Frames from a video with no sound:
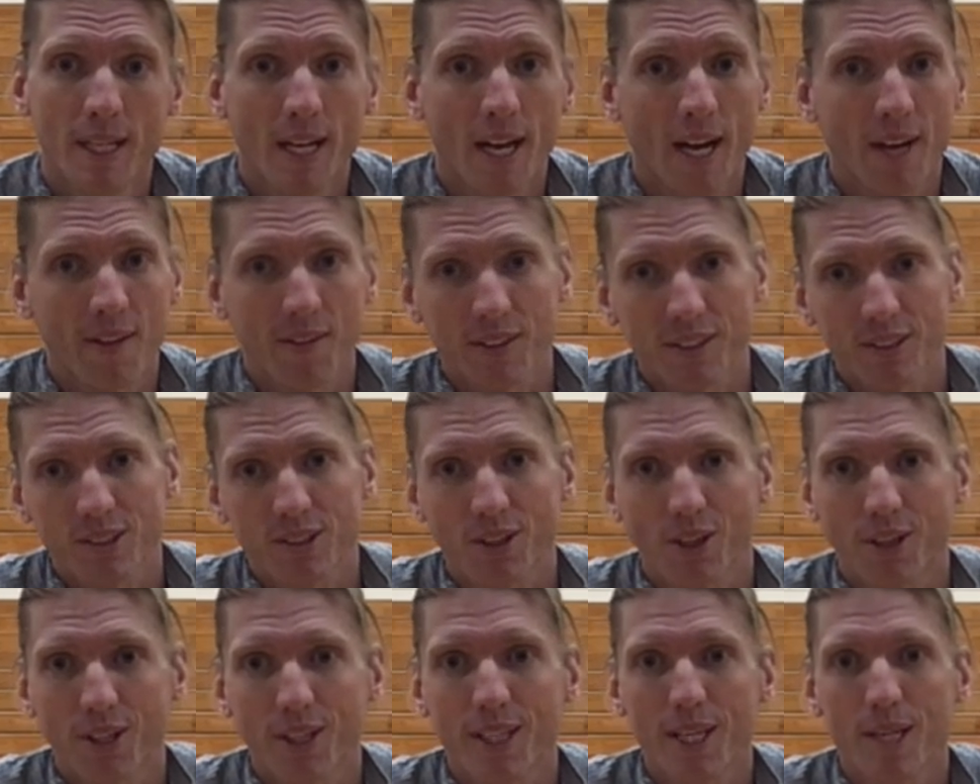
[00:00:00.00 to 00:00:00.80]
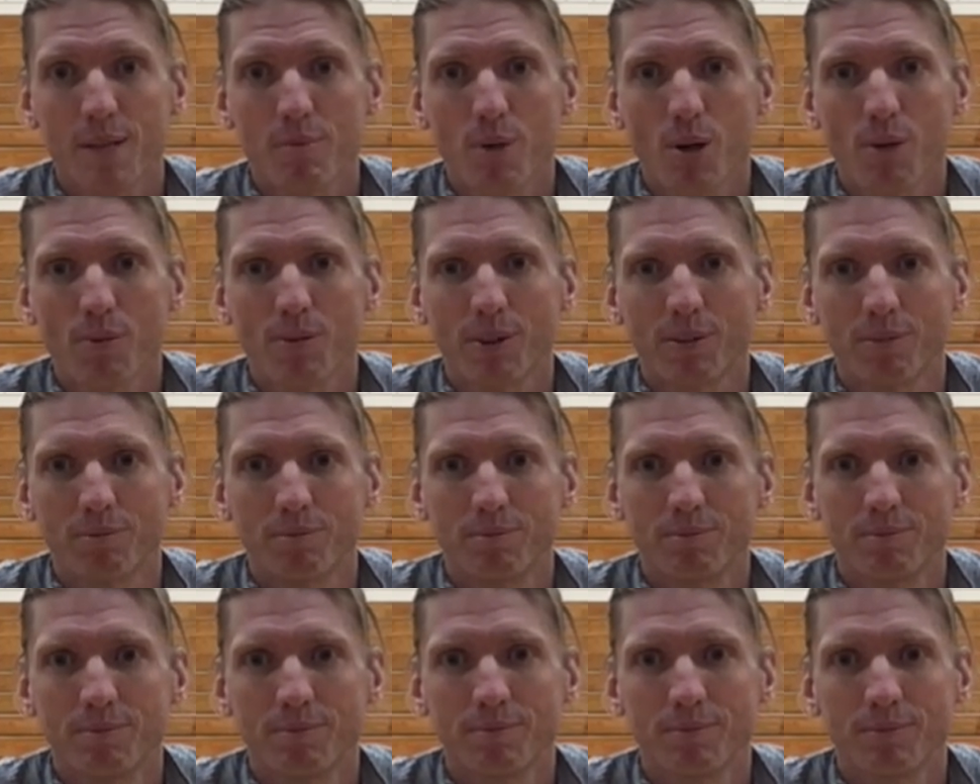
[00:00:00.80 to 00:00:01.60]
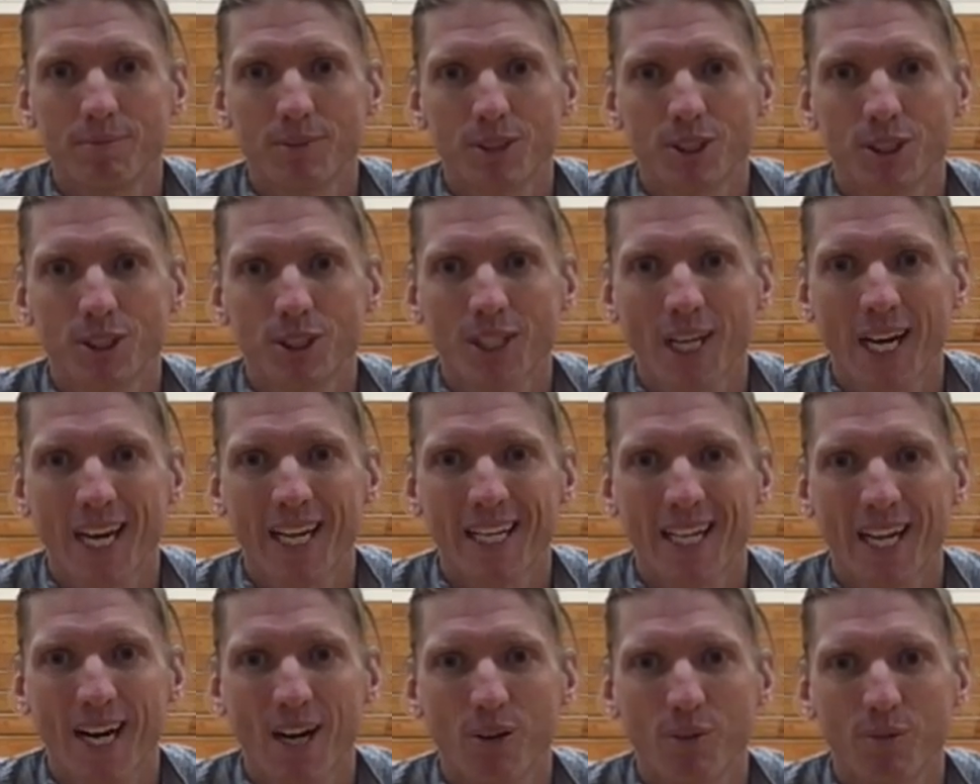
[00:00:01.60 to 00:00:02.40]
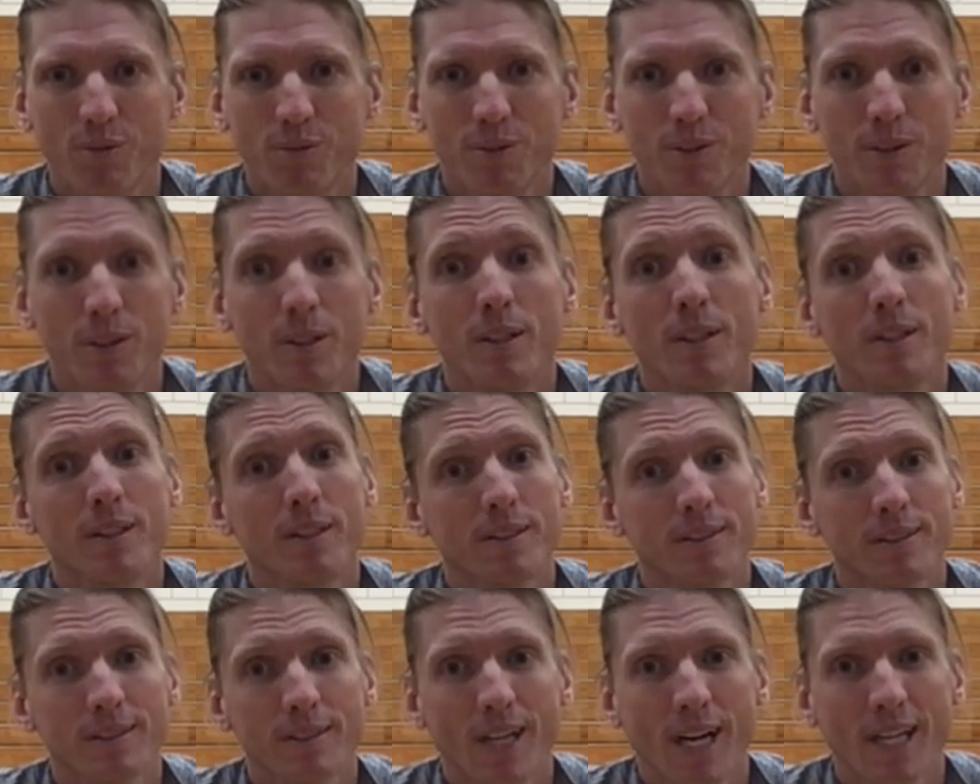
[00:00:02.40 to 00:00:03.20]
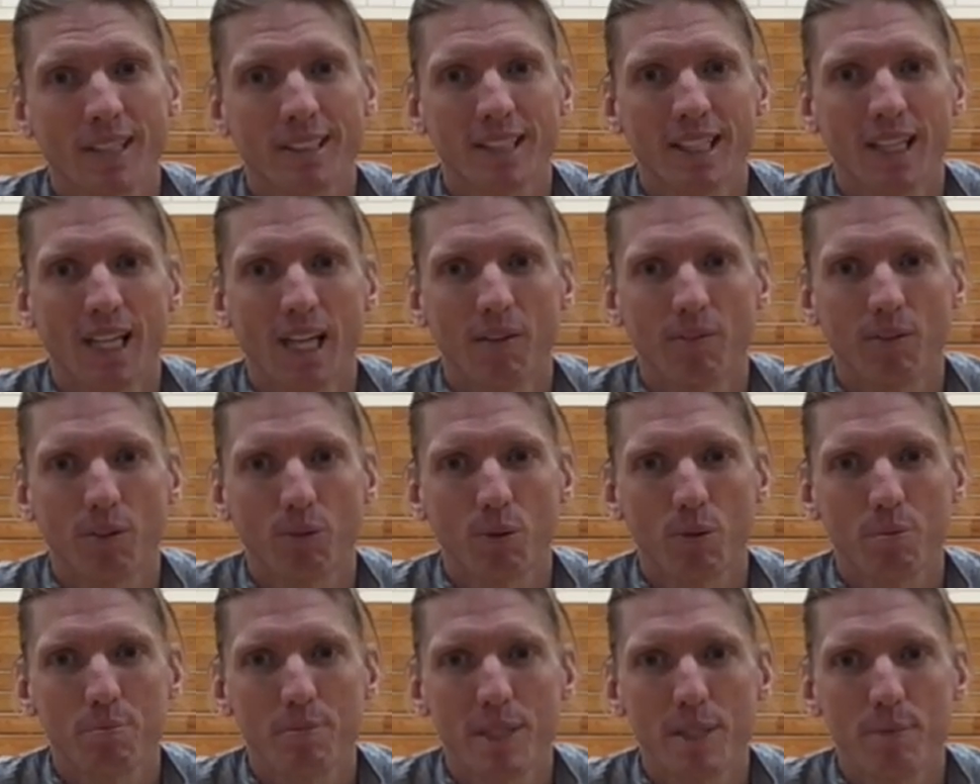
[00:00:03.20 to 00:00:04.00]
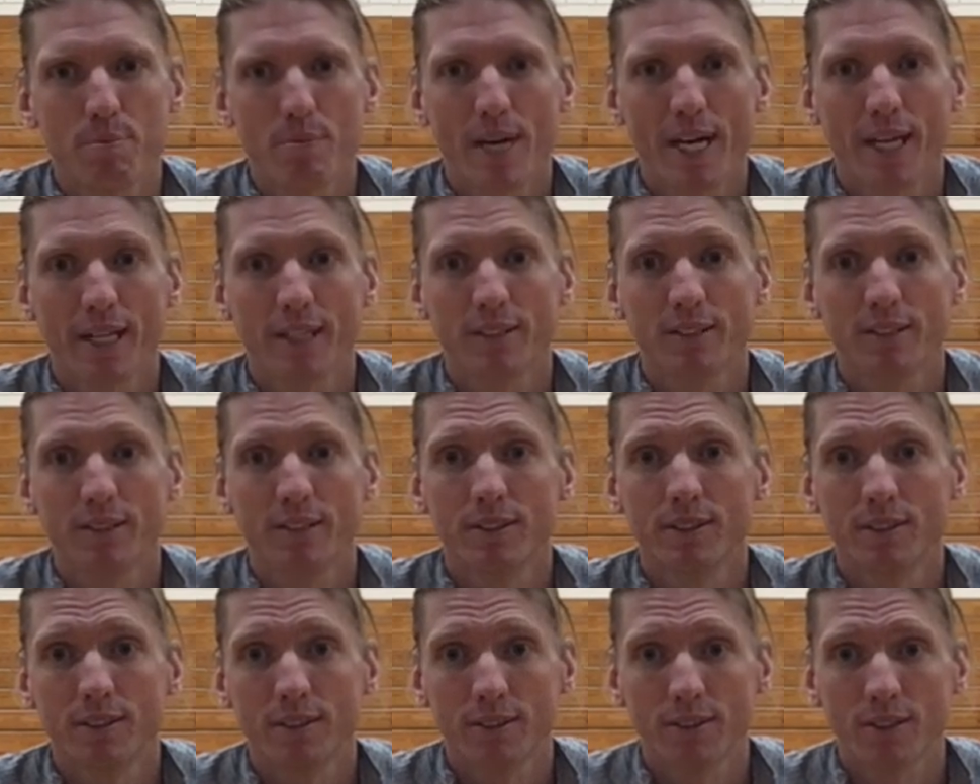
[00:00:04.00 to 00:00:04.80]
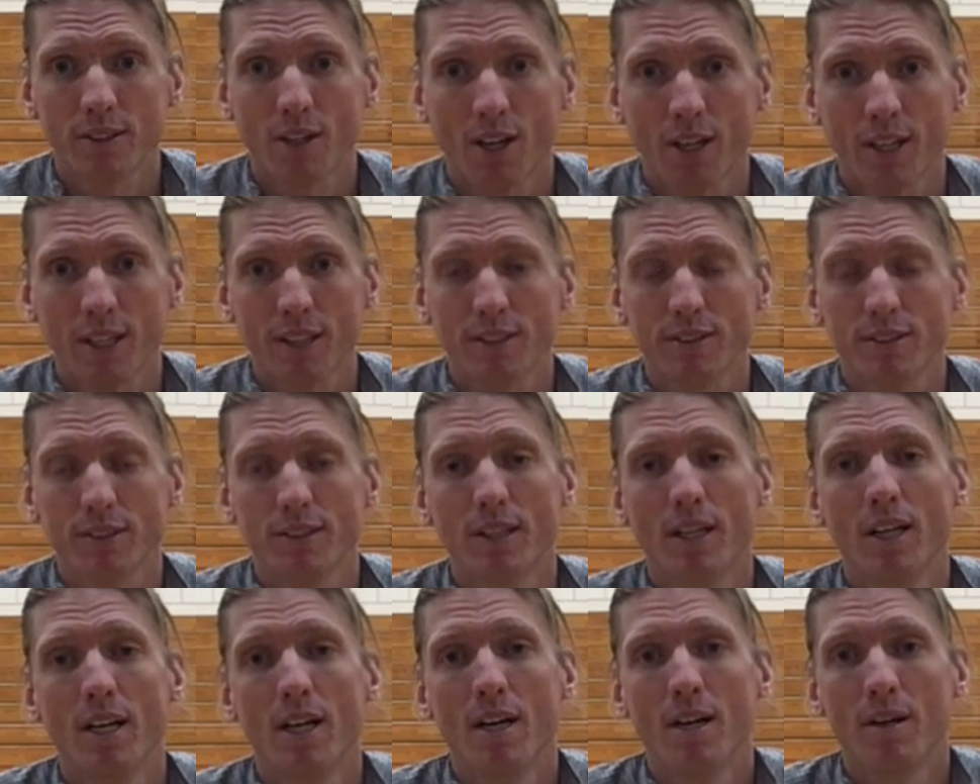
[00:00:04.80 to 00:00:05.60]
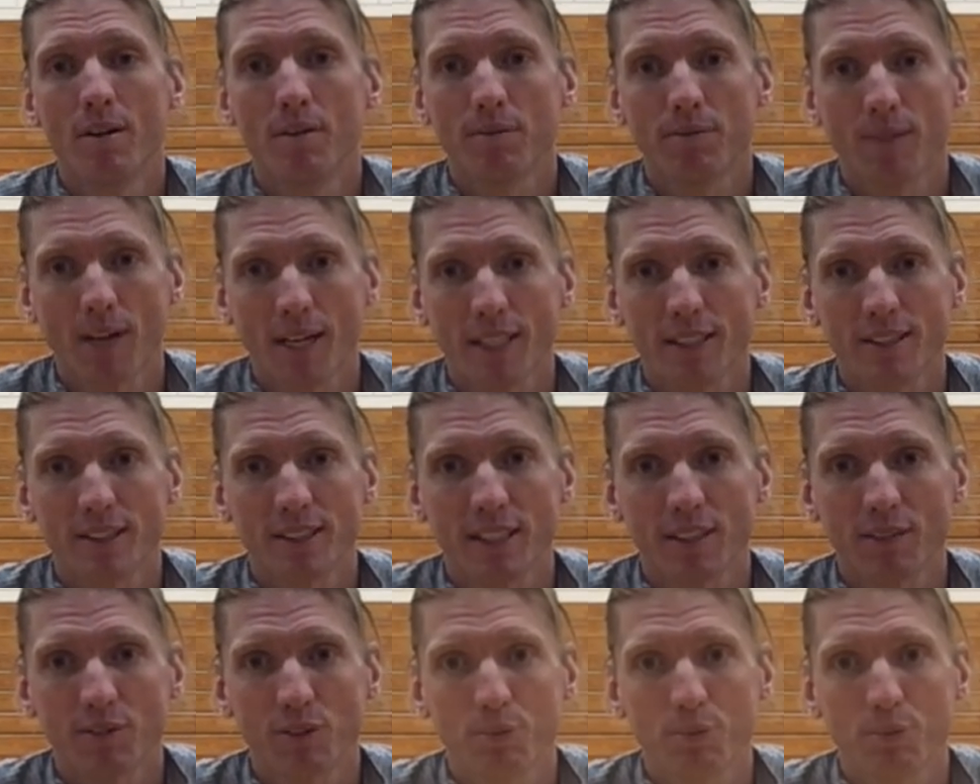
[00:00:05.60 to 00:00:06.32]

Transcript: and then start a game over. Try it out. Toss 11 with beanbags, targets, find a safe